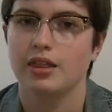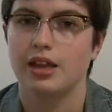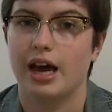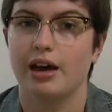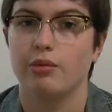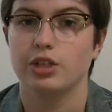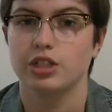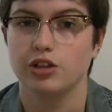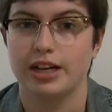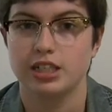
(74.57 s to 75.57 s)
that
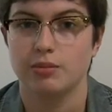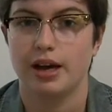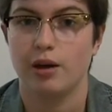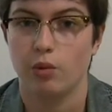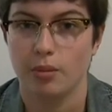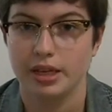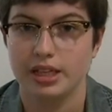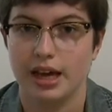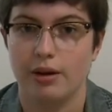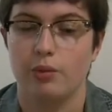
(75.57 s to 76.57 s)
was directed by a
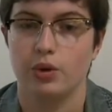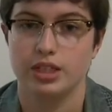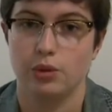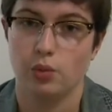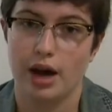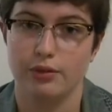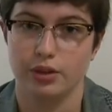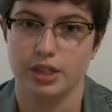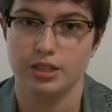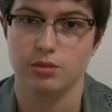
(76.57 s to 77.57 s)
woman that was in wide
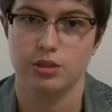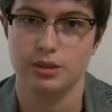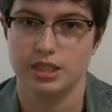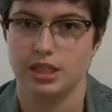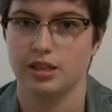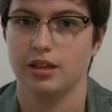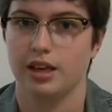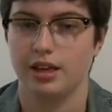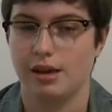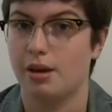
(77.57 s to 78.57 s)
release, which means it
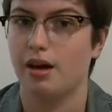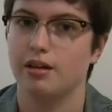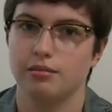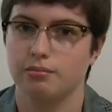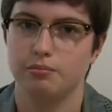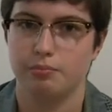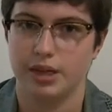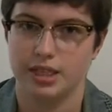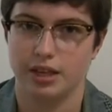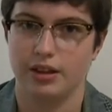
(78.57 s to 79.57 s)
like came out in
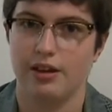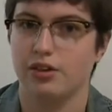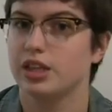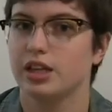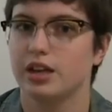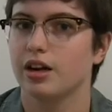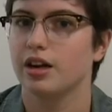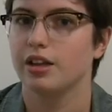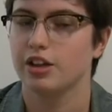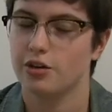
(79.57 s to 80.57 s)
basically every
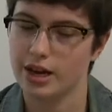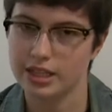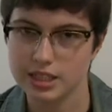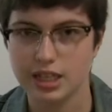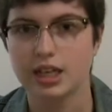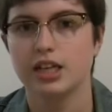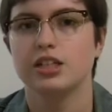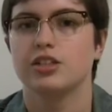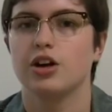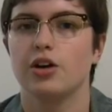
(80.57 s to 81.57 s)
theater in the US.
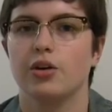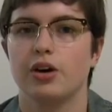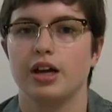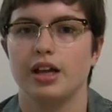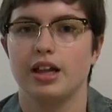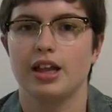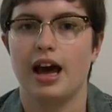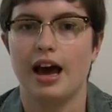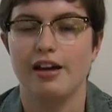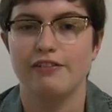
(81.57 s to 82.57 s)
So
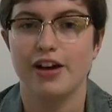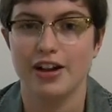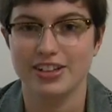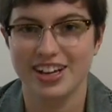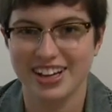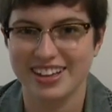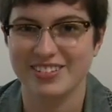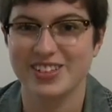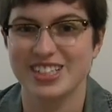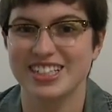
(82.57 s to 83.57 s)
I felt,
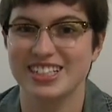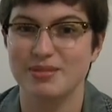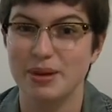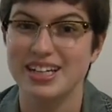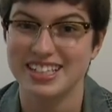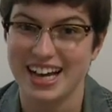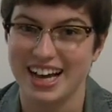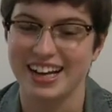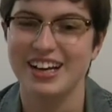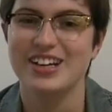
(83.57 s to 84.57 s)
which is pretty
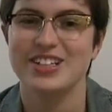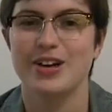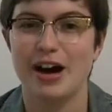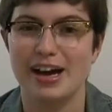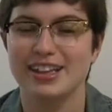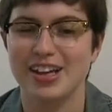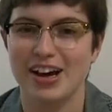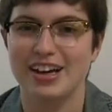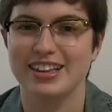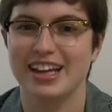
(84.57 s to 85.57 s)
sad, so I
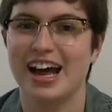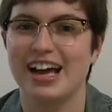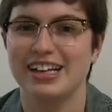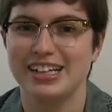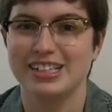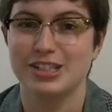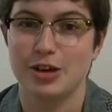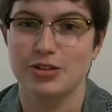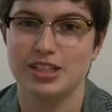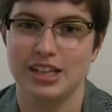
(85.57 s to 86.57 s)
thought that I needed to
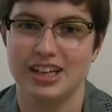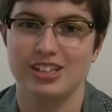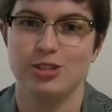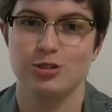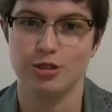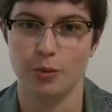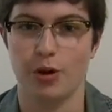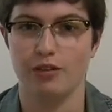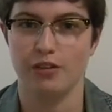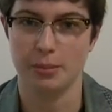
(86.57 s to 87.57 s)
go see it to
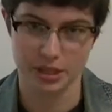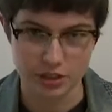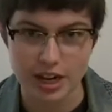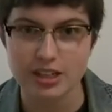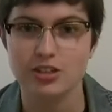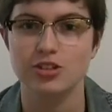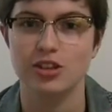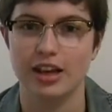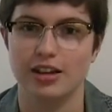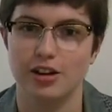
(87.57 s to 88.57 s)
support female directors so
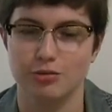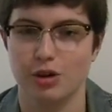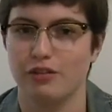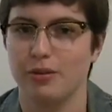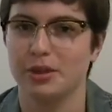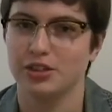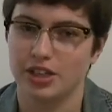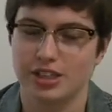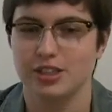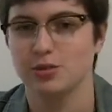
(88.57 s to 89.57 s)
that, you know, more female
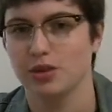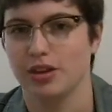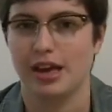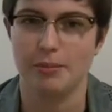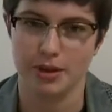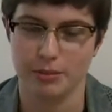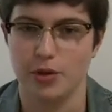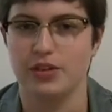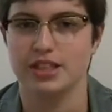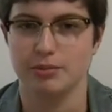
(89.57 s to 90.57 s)
directors will get big
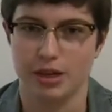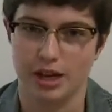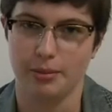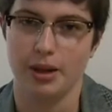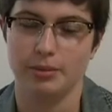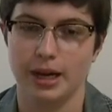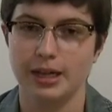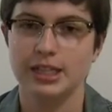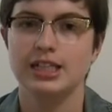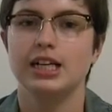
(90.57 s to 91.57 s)
movies and blah, blah,
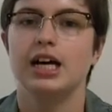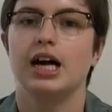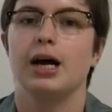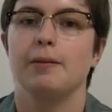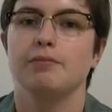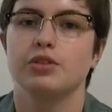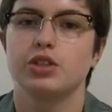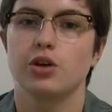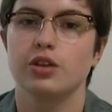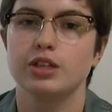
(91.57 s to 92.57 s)
blah.
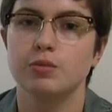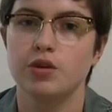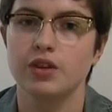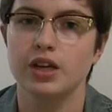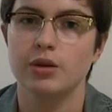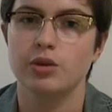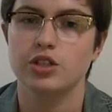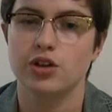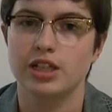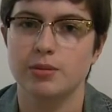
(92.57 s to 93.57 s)
So this movie
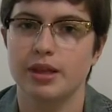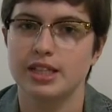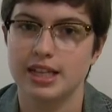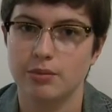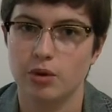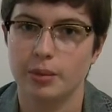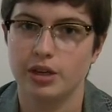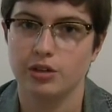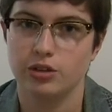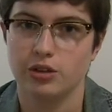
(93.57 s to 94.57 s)
was directed by the same
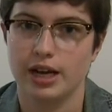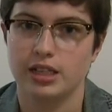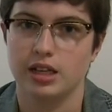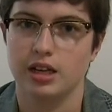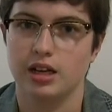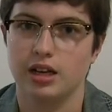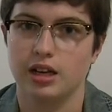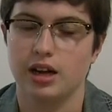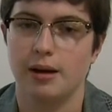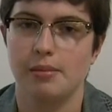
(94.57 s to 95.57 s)
woman who directed
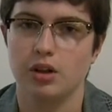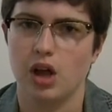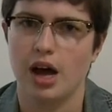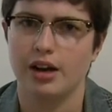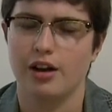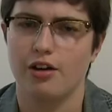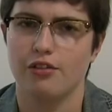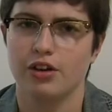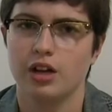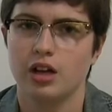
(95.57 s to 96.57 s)
a lot
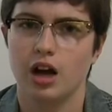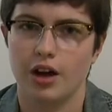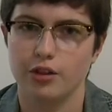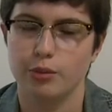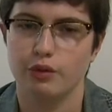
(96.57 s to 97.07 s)
of other